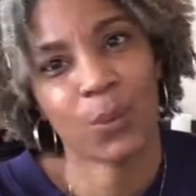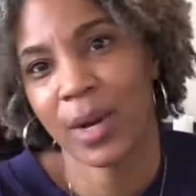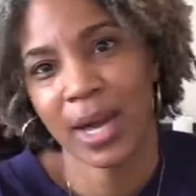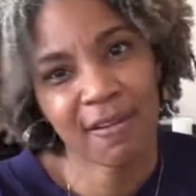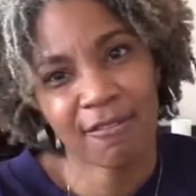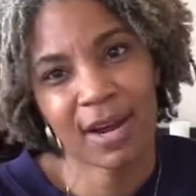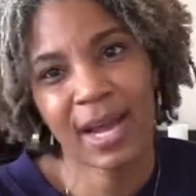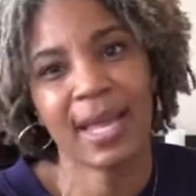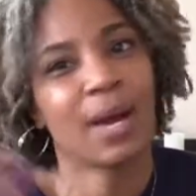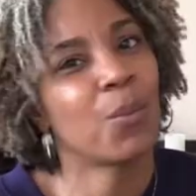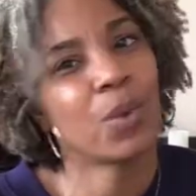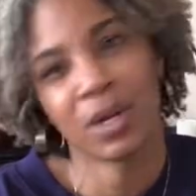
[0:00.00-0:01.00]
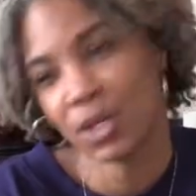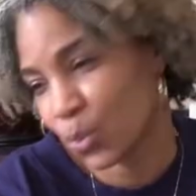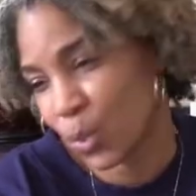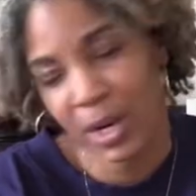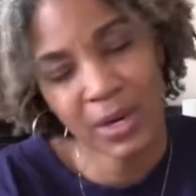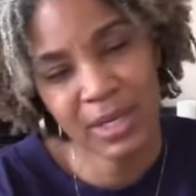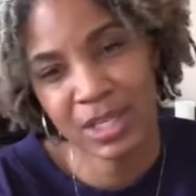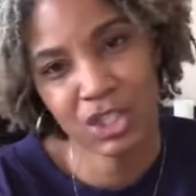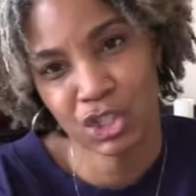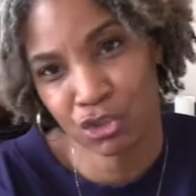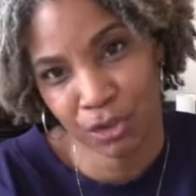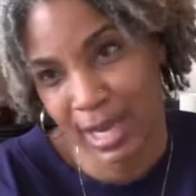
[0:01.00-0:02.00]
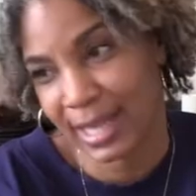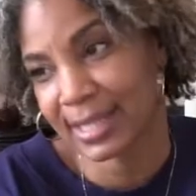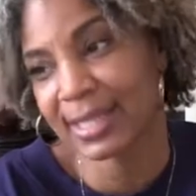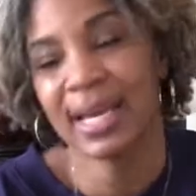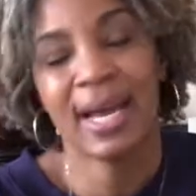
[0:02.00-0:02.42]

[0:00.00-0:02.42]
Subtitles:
Wherever I am, wearing this dress,